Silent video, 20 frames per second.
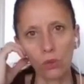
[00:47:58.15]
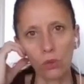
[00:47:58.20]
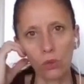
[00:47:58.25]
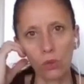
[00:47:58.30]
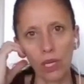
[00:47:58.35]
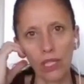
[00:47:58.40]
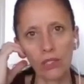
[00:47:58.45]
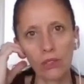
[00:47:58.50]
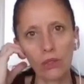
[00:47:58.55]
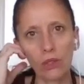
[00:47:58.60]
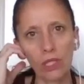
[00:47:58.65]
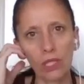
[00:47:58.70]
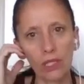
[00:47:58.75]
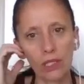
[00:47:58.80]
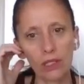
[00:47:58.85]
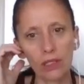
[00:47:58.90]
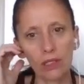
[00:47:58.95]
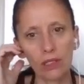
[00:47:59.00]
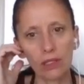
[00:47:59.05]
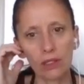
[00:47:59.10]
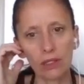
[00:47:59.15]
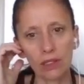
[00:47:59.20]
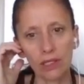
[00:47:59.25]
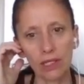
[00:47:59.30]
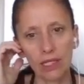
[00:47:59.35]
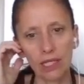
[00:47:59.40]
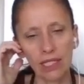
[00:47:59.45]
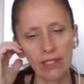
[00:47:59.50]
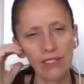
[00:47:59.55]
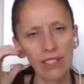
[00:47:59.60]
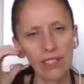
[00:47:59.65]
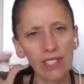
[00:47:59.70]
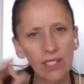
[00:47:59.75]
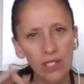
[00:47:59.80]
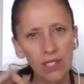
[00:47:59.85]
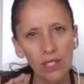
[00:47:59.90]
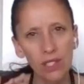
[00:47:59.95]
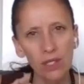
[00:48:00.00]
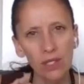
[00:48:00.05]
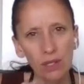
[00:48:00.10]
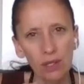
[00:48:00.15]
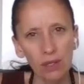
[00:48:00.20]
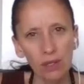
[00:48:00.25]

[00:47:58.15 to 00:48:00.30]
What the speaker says: when you can even just